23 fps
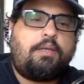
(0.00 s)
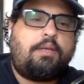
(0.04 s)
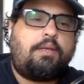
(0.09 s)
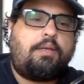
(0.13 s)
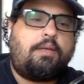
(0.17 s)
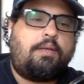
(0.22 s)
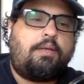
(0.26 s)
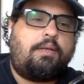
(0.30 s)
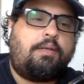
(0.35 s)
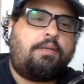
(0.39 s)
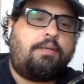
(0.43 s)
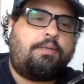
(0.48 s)

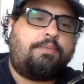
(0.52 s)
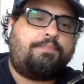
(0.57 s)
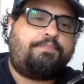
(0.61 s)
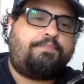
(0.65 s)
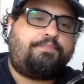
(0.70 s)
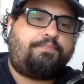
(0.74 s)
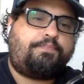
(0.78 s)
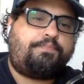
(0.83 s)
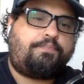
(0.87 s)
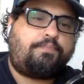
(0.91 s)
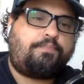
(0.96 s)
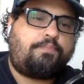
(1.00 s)
And
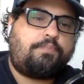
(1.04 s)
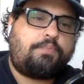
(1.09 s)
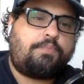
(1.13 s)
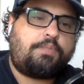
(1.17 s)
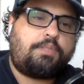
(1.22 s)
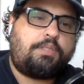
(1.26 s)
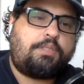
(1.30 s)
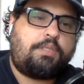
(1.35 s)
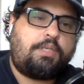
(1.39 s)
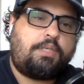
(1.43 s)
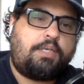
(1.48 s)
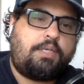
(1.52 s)

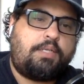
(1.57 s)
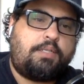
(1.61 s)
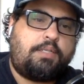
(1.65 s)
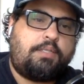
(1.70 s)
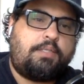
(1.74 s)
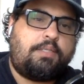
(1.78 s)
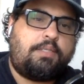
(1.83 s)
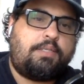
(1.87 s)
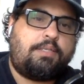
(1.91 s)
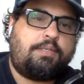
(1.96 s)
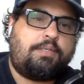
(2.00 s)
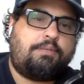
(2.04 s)

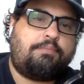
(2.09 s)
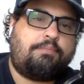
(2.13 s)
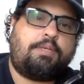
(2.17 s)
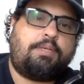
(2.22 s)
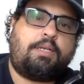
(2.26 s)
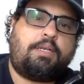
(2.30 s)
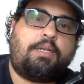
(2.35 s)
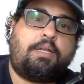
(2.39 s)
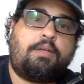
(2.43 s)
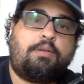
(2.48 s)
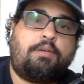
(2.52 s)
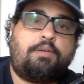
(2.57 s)

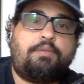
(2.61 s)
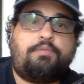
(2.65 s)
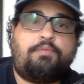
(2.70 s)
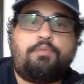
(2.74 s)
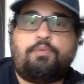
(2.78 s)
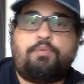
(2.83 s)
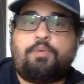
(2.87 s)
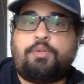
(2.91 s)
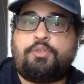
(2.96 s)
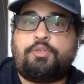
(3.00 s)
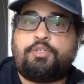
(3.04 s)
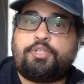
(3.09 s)
if you
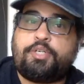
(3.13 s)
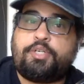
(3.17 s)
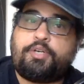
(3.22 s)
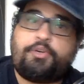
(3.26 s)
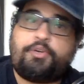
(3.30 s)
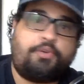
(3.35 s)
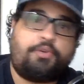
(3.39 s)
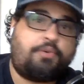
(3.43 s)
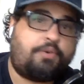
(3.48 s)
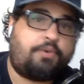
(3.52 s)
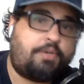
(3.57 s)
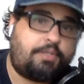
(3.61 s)
want to share
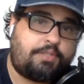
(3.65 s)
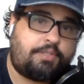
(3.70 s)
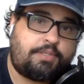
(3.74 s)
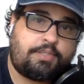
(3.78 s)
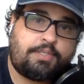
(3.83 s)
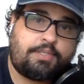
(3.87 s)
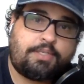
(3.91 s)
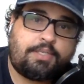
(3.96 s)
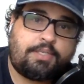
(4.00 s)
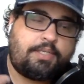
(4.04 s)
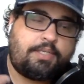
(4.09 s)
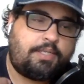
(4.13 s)
yours,
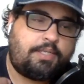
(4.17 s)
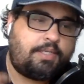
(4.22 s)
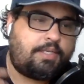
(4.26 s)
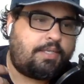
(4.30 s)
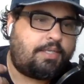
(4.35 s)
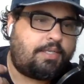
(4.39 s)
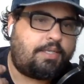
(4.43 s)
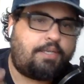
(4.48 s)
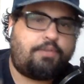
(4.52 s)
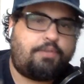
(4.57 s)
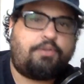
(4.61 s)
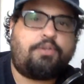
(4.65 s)

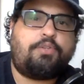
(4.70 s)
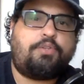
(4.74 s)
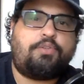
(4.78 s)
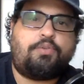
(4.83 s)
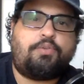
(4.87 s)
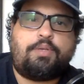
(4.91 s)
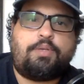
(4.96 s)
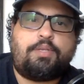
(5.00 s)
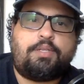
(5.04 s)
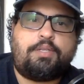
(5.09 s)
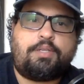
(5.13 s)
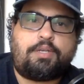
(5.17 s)
you can
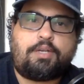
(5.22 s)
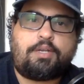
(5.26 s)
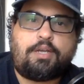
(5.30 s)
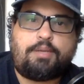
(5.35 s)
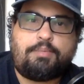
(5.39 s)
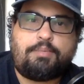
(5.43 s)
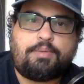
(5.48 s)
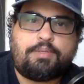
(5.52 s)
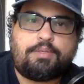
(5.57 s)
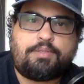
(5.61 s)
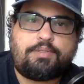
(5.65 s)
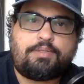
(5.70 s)
do it in the
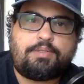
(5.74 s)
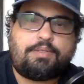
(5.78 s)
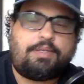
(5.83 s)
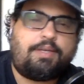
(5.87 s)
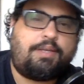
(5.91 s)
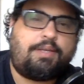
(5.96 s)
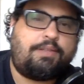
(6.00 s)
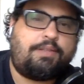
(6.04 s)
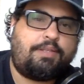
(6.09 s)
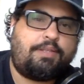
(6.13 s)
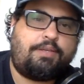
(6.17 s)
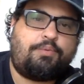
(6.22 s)
comments.
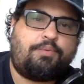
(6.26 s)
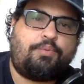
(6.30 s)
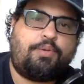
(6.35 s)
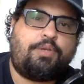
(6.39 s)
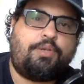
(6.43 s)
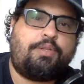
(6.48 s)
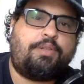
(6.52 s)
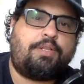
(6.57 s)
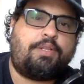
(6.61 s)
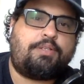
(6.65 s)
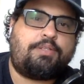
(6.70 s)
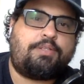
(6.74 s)
I think
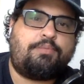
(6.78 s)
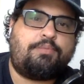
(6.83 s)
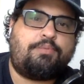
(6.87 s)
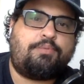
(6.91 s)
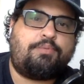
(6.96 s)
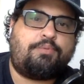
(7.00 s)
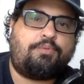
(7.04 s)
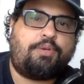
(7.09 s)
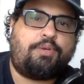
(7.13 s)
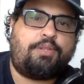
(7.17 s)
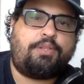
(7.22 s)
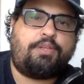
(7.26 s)
that's the
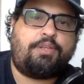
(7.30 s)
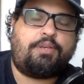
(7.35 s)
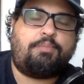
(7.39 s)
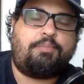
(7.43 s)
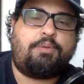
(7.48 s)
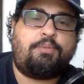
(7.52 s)
great thing about